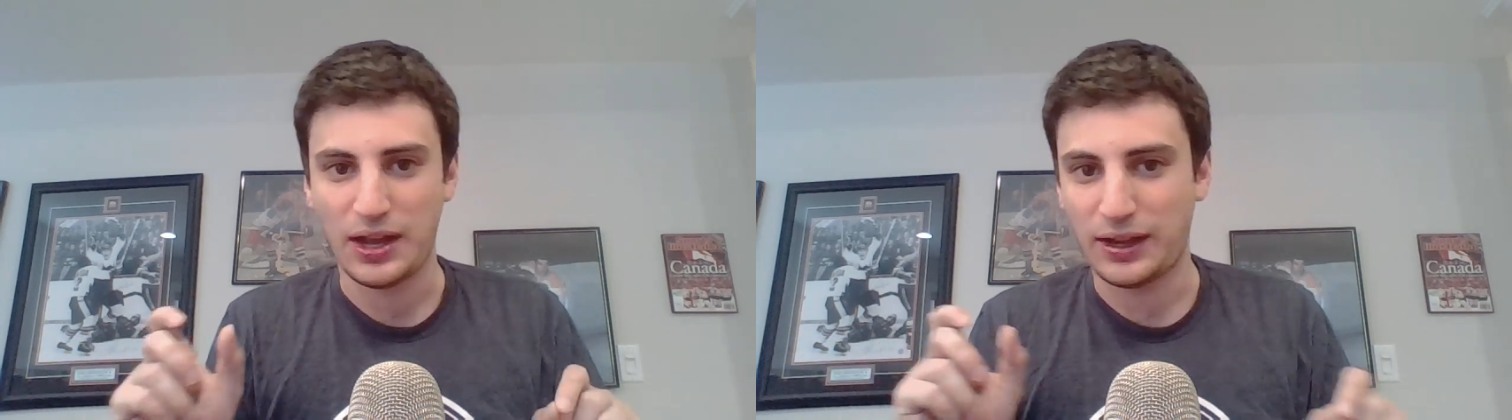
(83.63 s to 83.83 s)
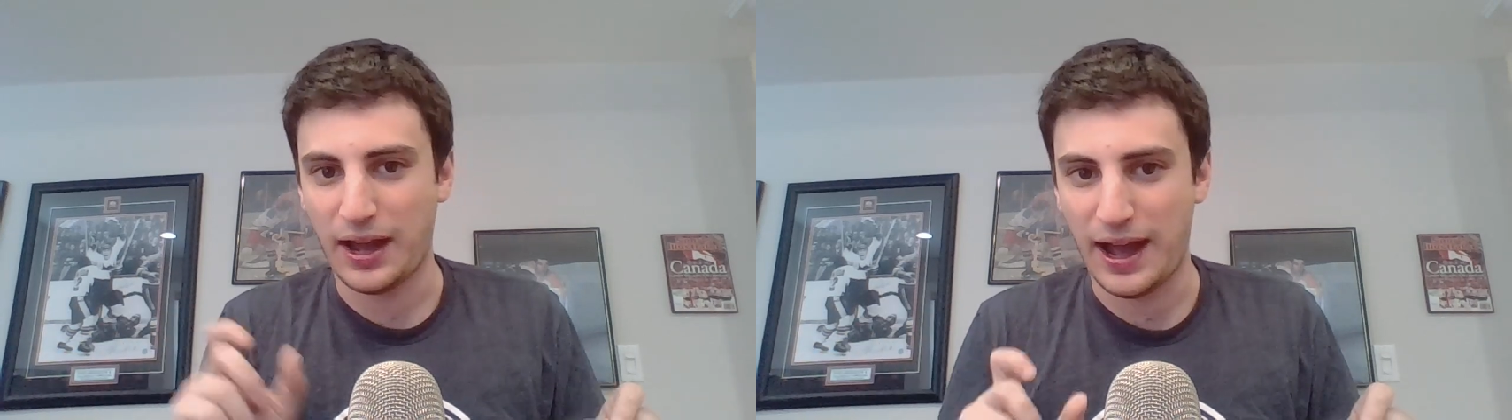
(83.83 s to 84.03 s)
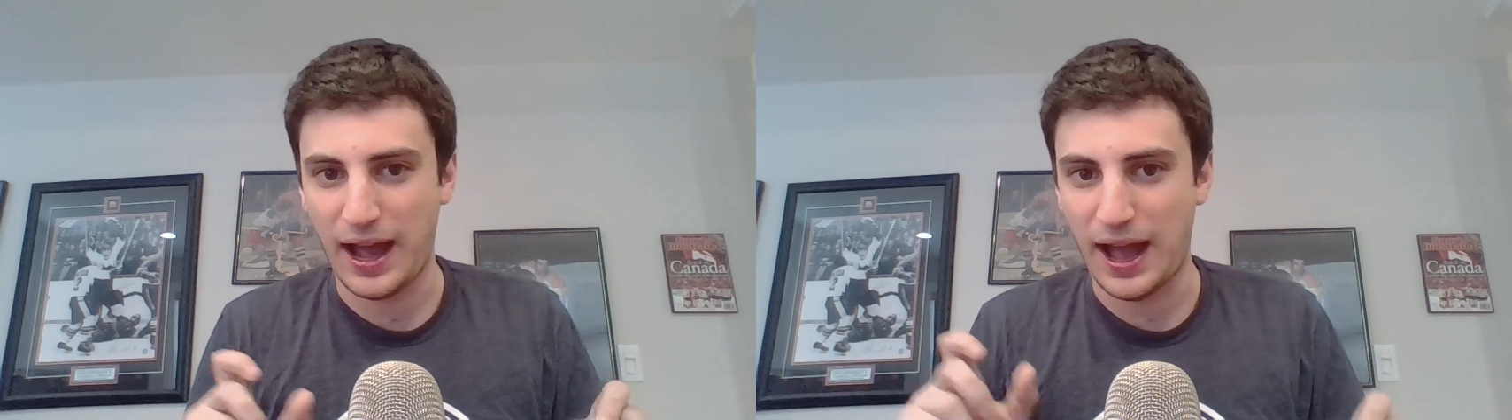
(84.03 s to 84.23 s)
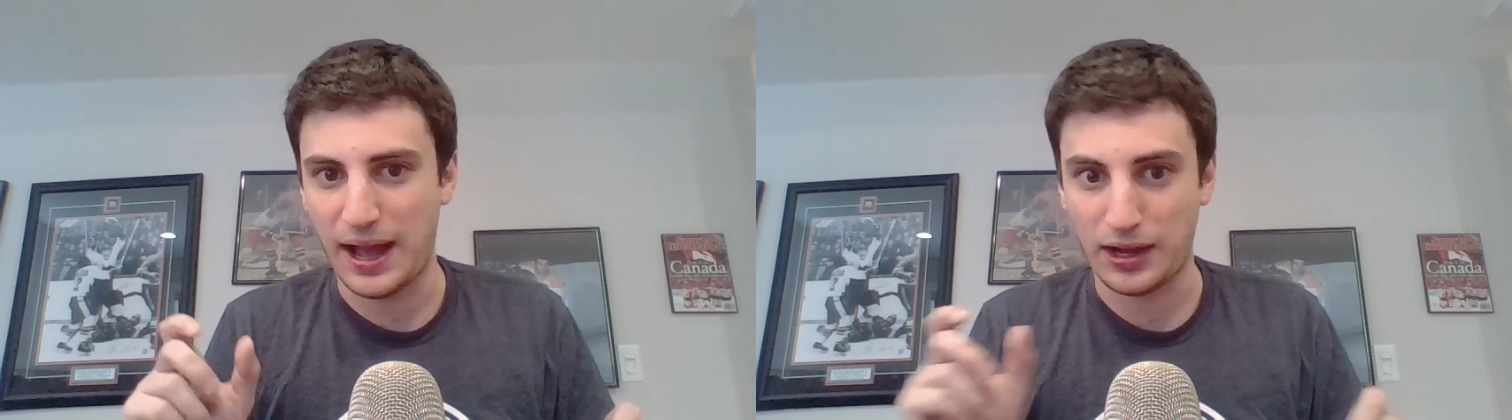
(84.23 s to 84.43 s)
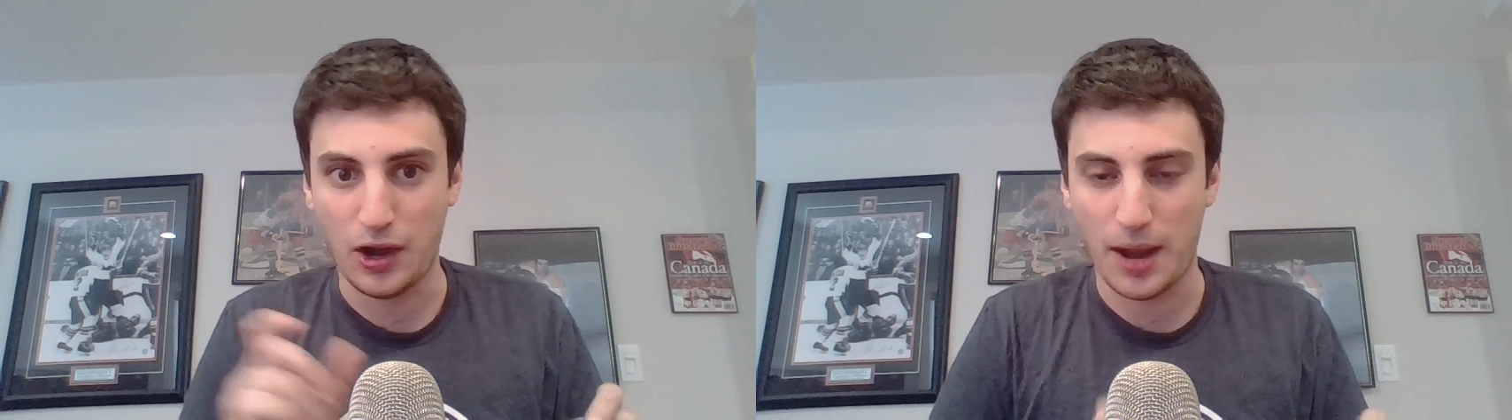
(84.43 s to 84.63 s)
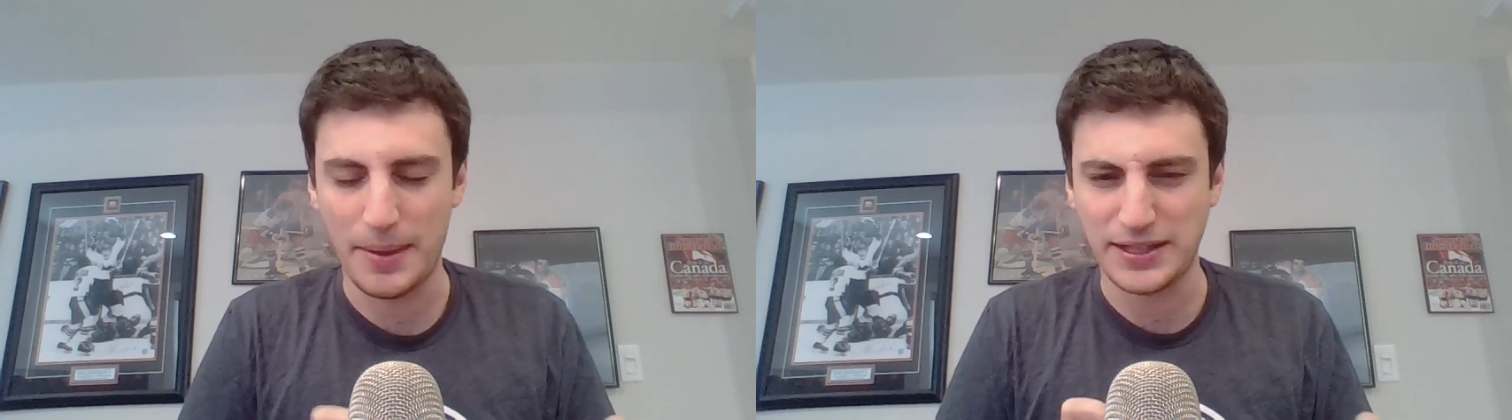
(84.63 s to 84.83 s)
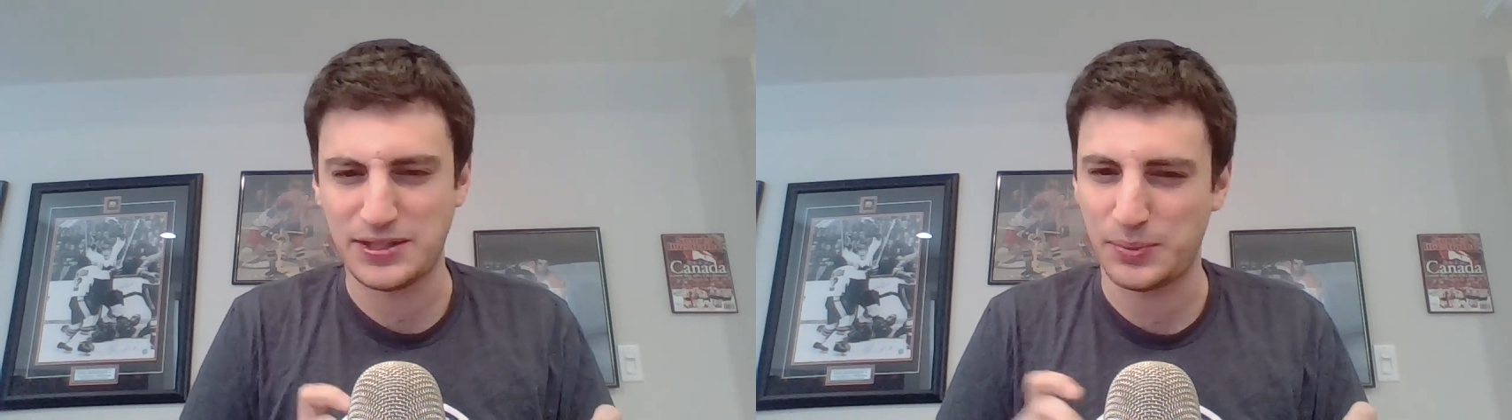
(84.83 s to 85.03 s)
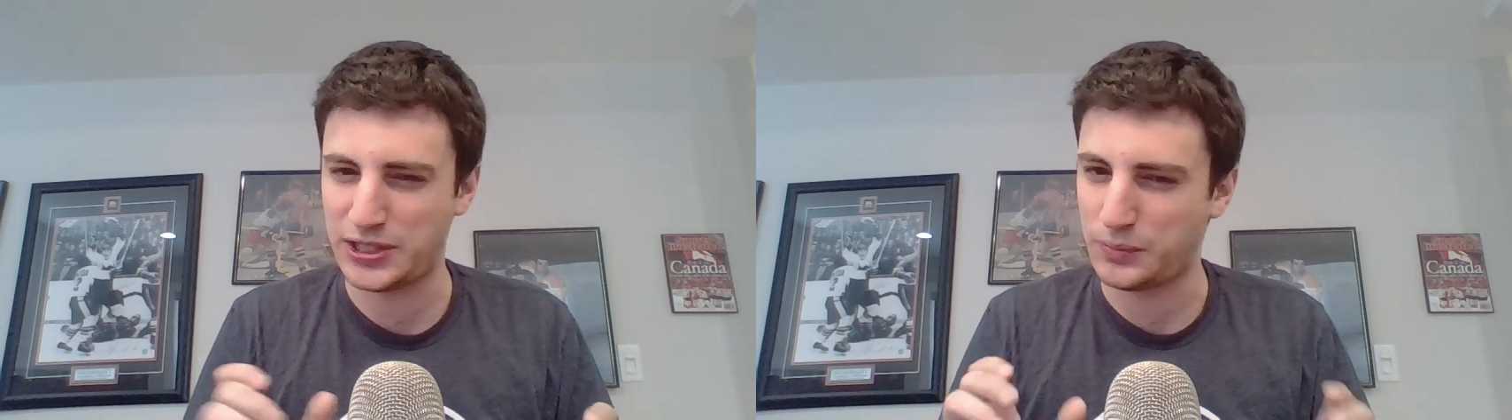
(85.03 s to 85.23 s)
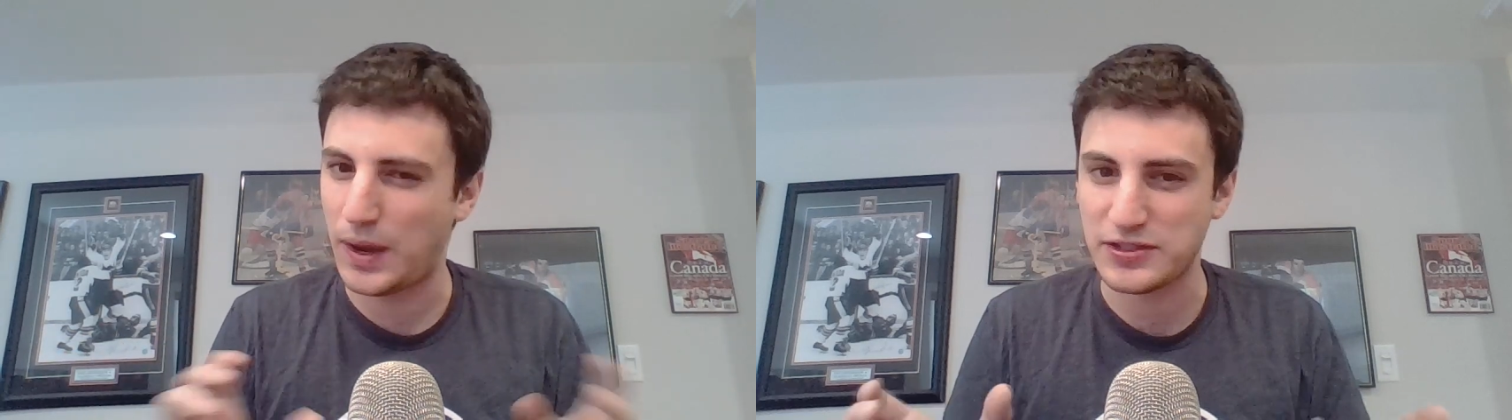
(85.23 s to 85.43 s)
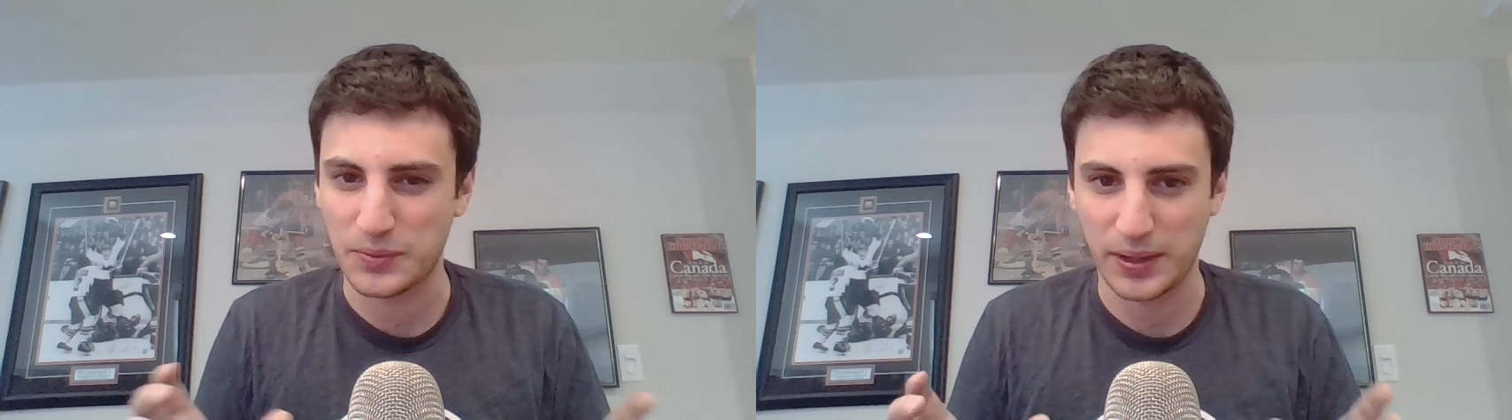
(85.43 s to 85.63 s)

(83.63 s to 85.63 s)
uh, comments, which wasn't